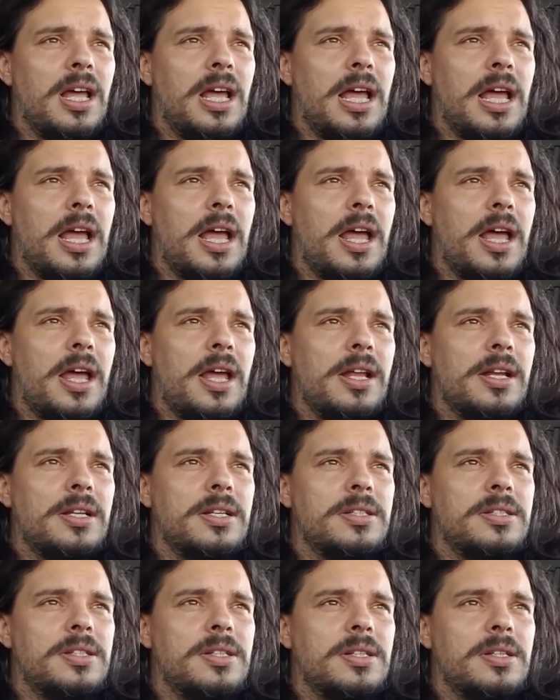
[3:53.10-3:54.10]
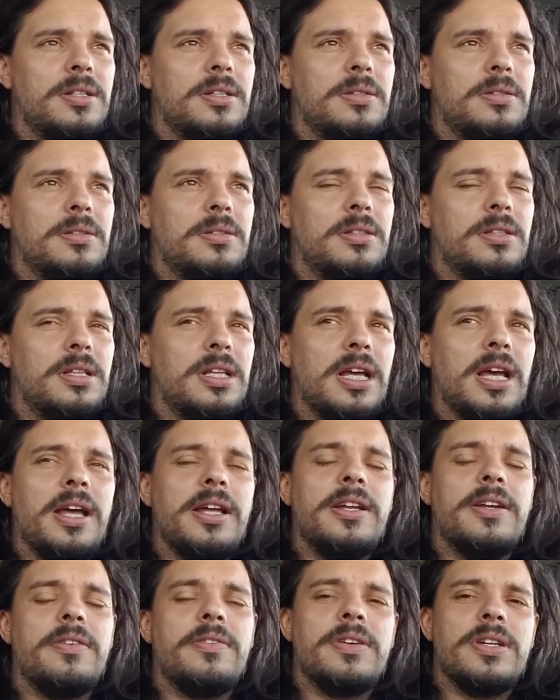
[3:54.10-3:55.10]
And the
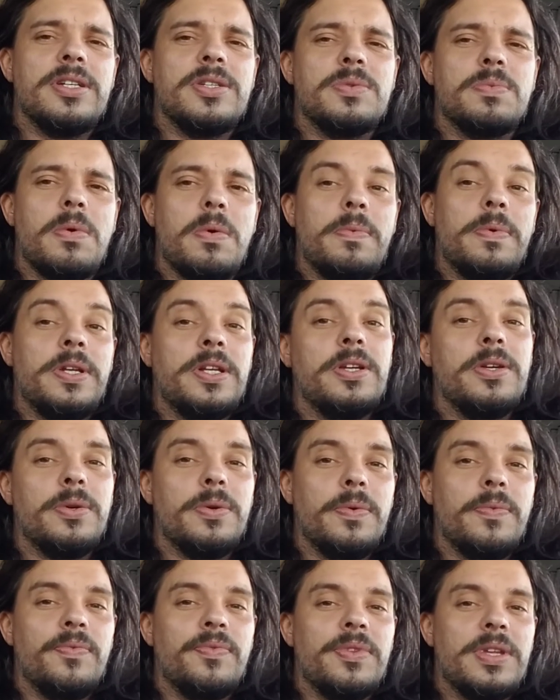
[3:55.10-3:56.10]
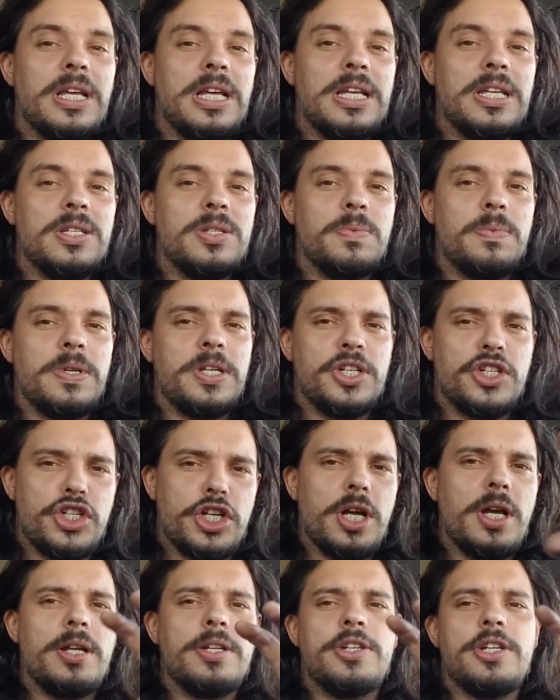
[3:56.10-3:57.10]
idea is, what we do is we
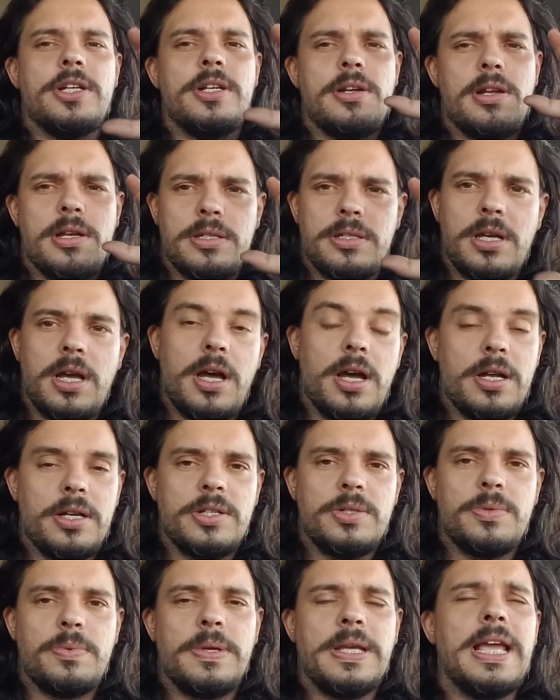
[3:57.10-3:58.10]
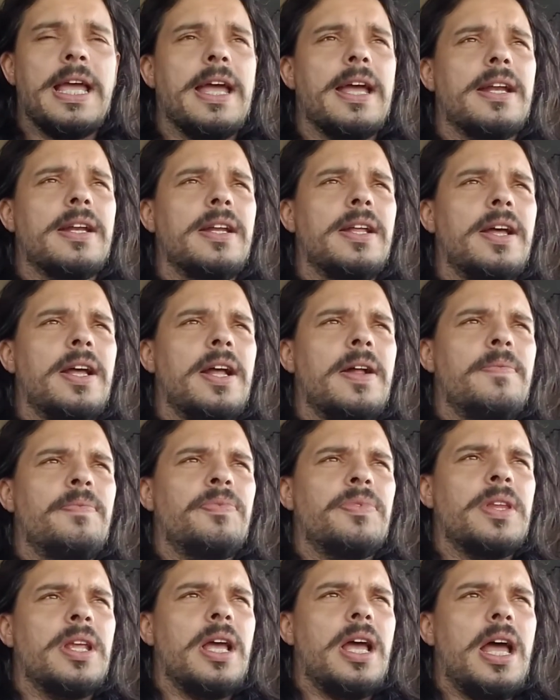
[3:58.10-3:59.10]
charge in as hard as we can.
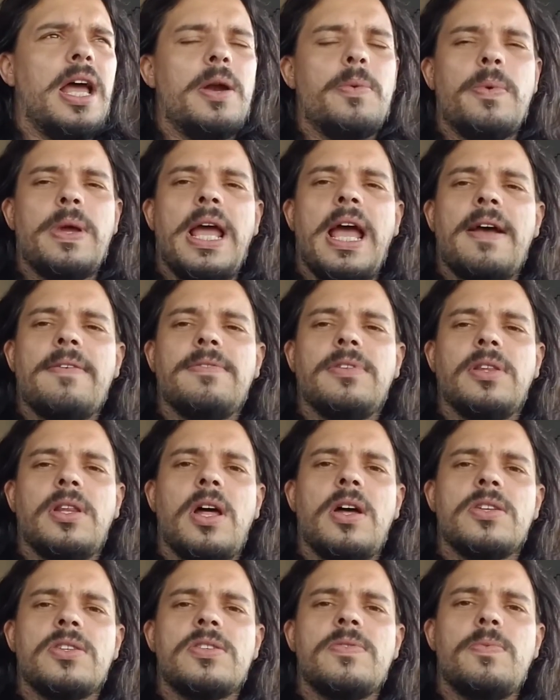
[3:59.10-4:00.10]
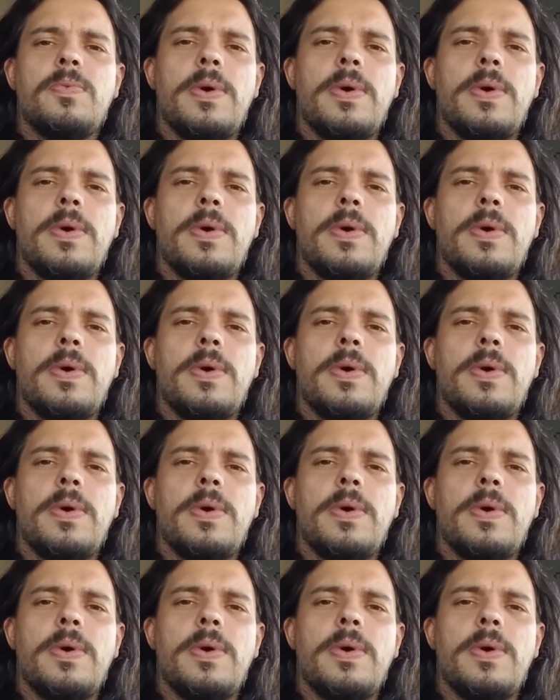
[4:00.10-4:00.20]
And we have lots of